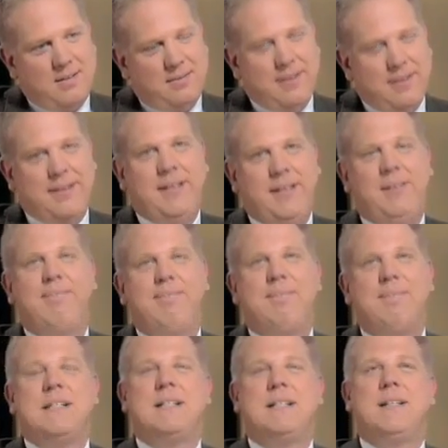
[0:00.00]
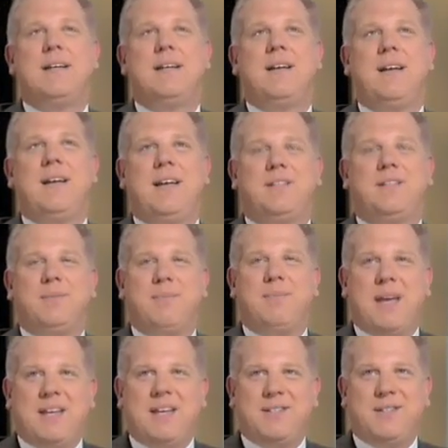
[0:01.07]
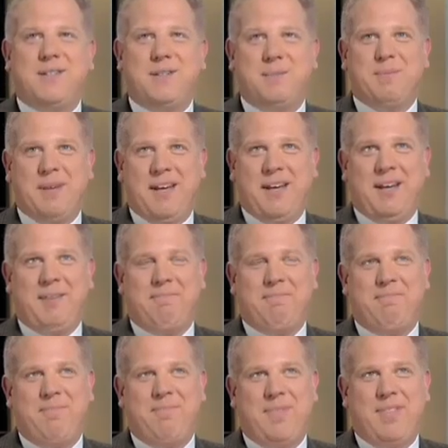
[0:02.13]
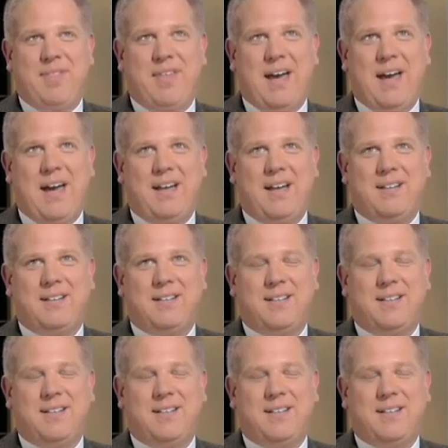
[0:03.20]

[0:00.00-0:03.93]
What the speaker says: Really? It's amazing to me that